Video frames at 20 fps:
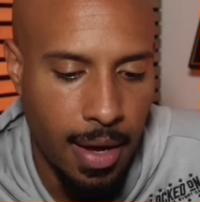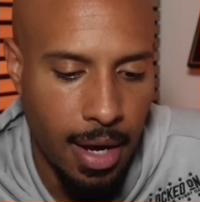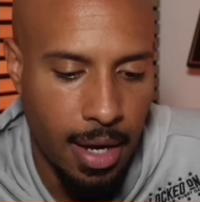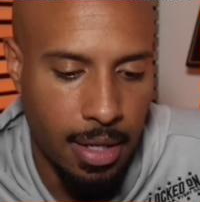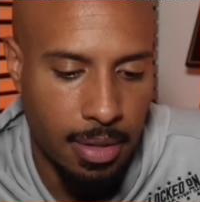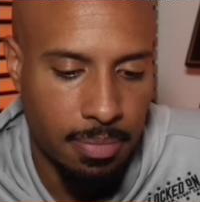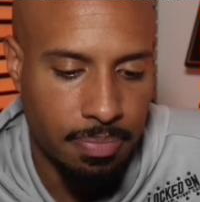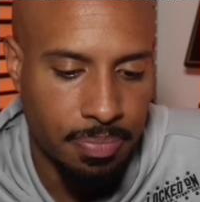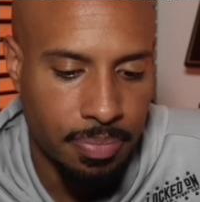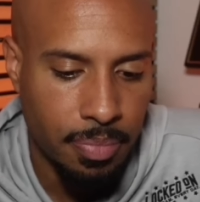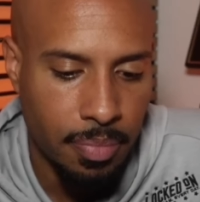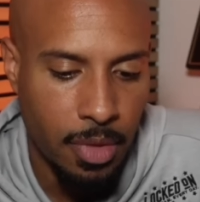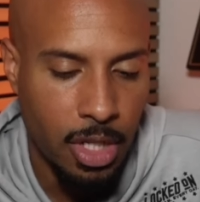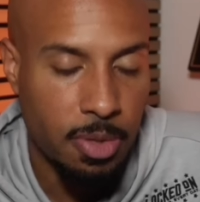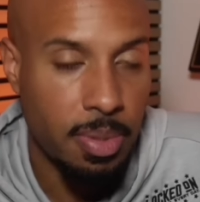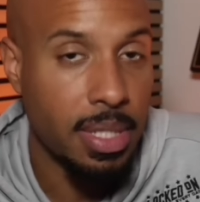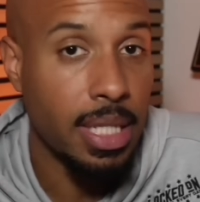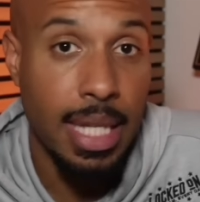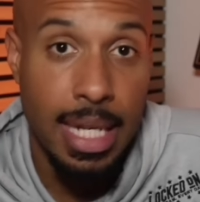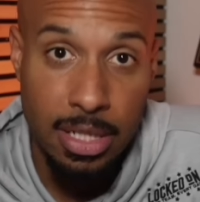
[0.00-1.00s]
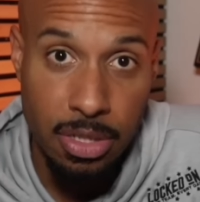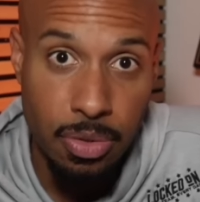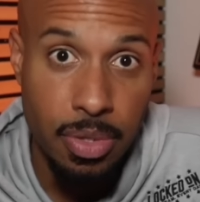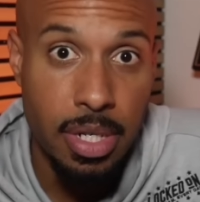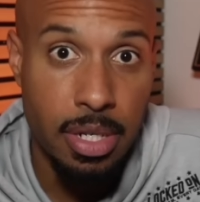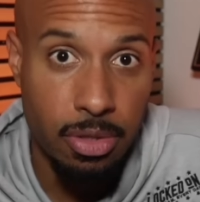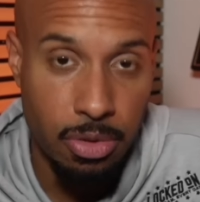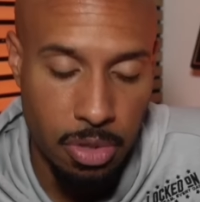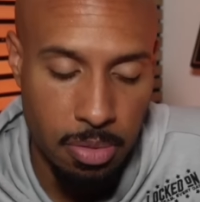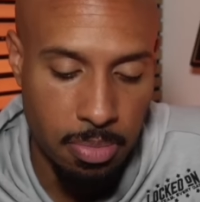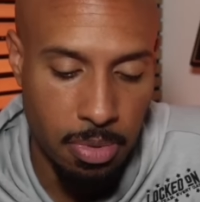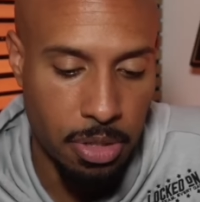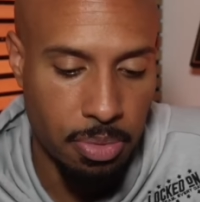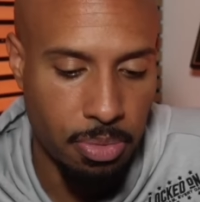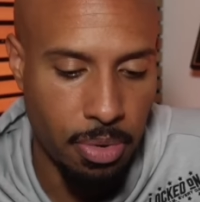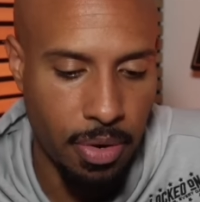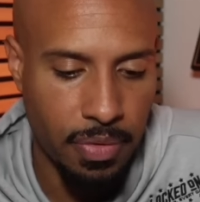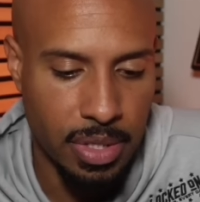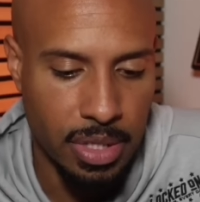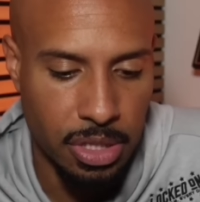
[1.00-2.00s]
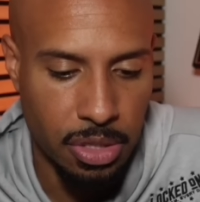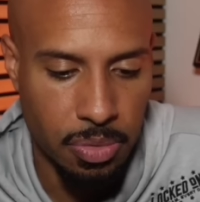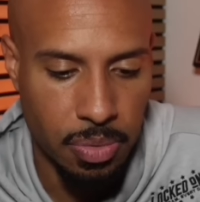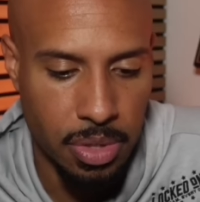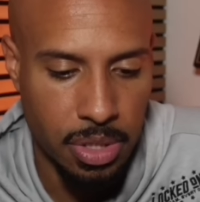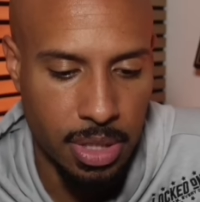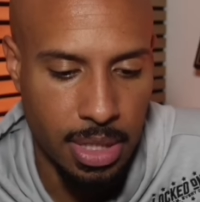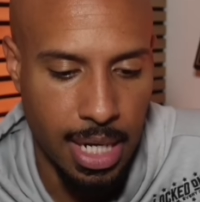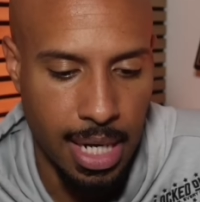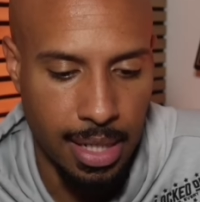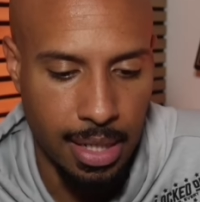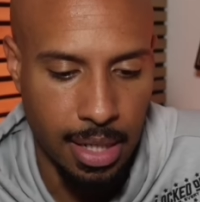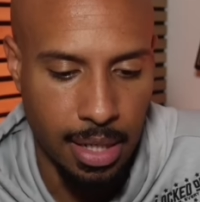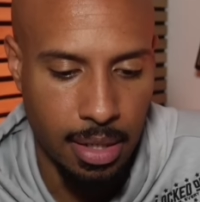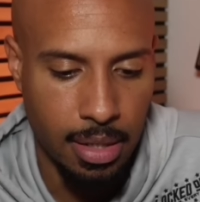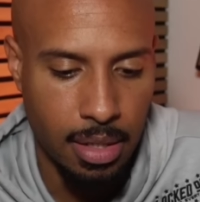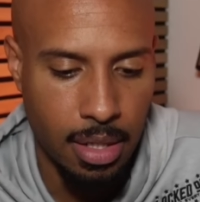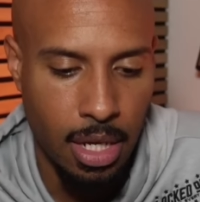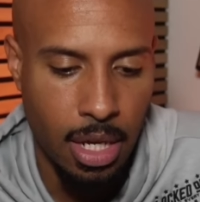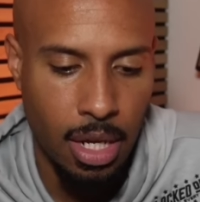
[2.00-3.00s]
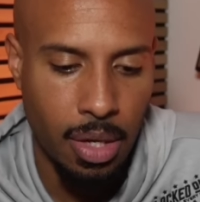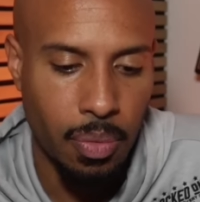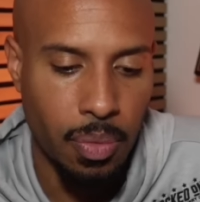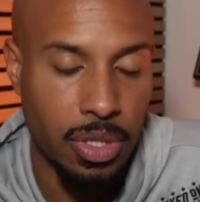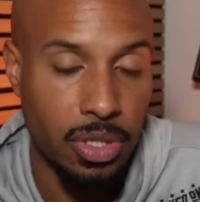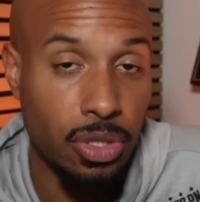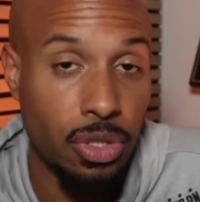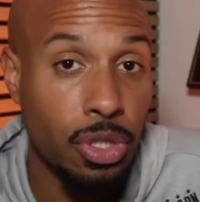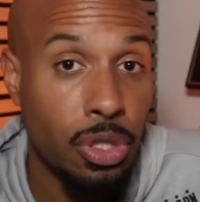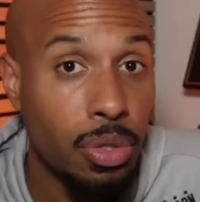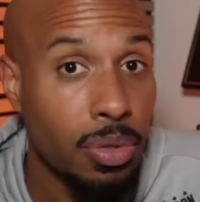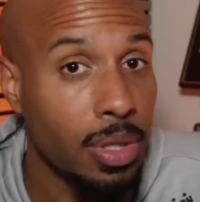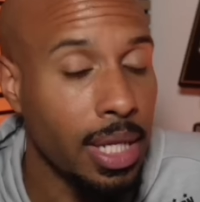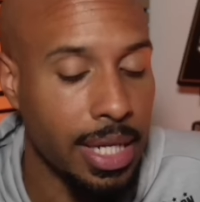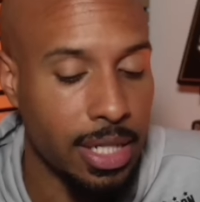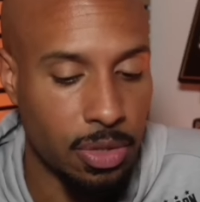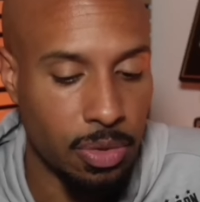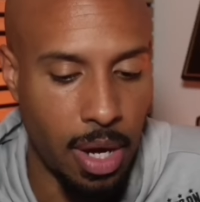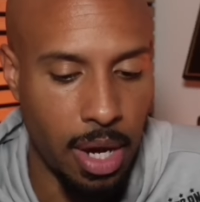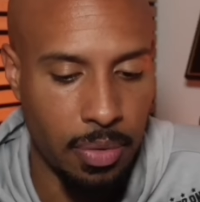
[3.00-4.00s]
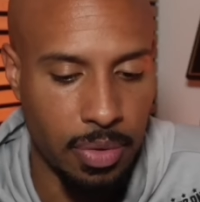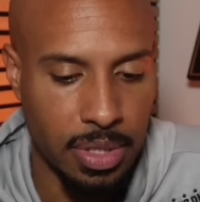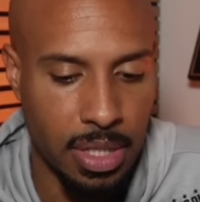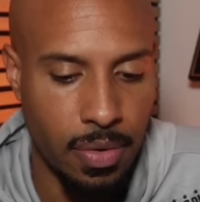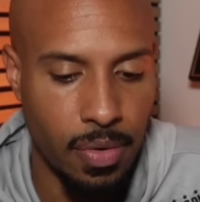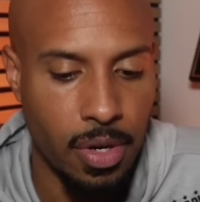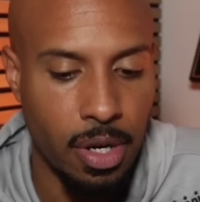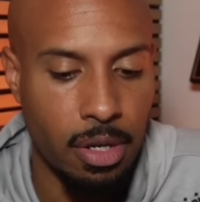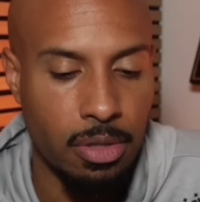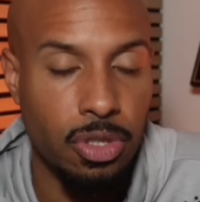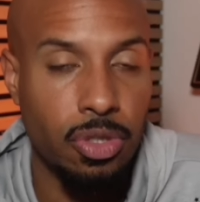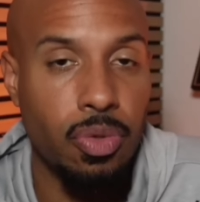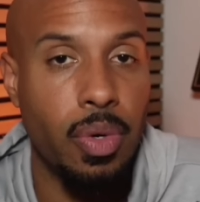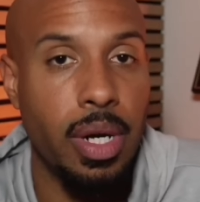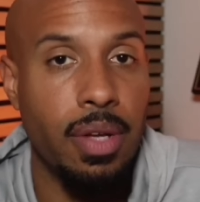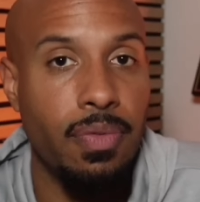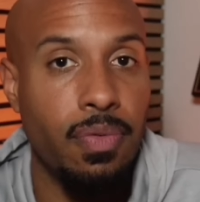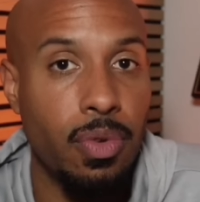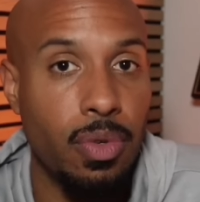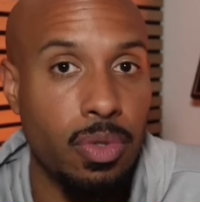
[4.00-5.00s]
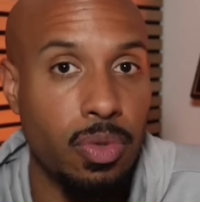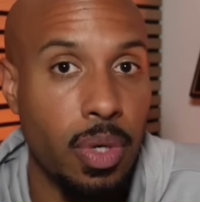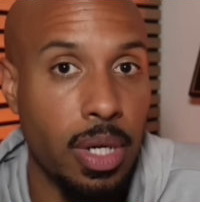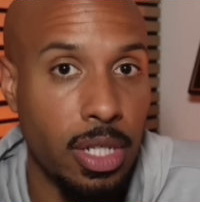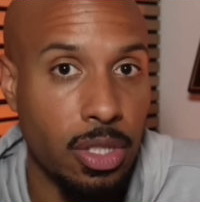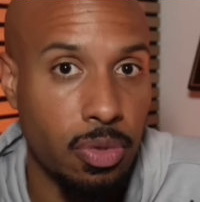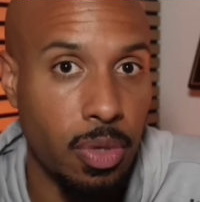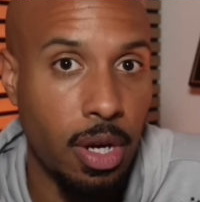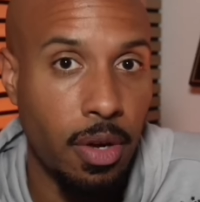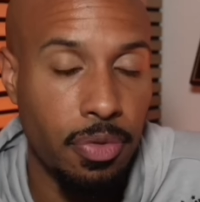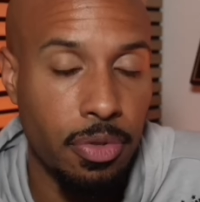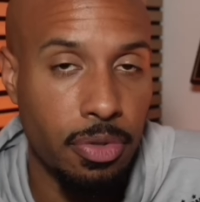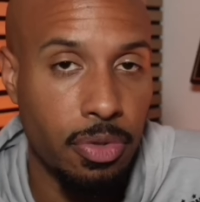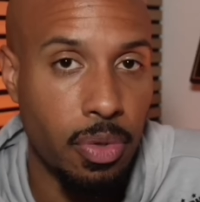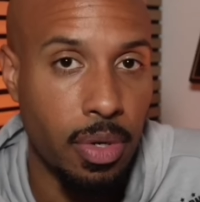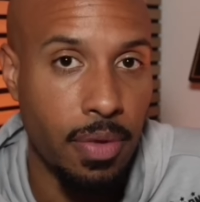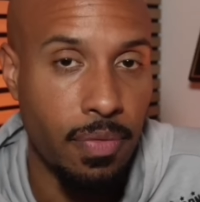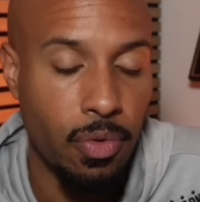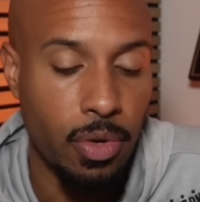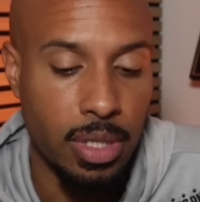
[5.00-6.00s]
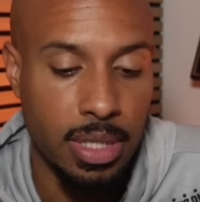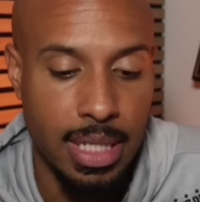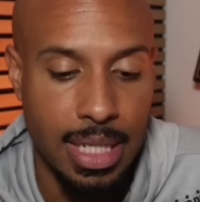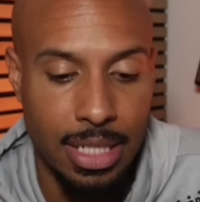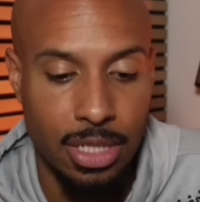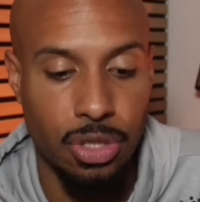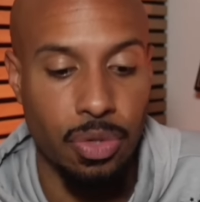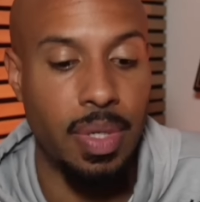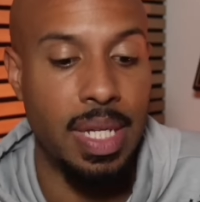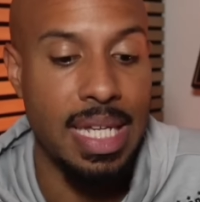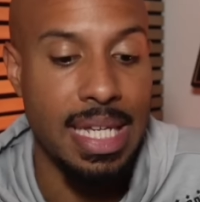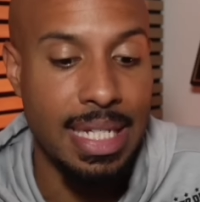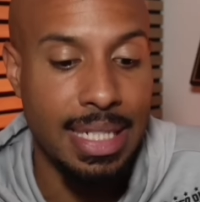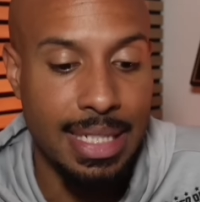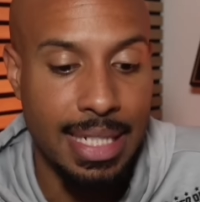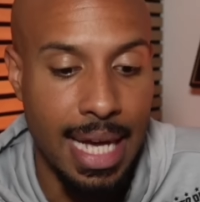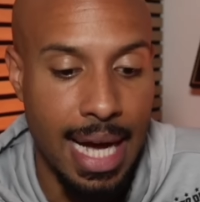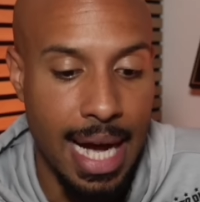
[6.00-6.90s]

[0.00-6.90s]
the last 3 years with the Baltimore Ravens, as we just highlighted, was Tulane's wide receiver coach 2012 through 2014. So he's